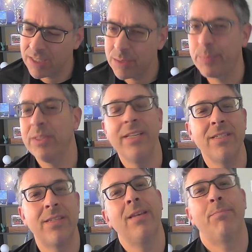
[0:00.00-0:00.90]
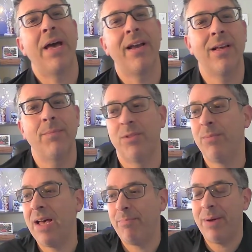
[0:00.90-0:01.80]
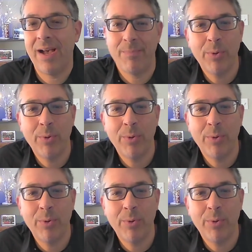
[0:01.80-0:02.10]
just please get back up to my buy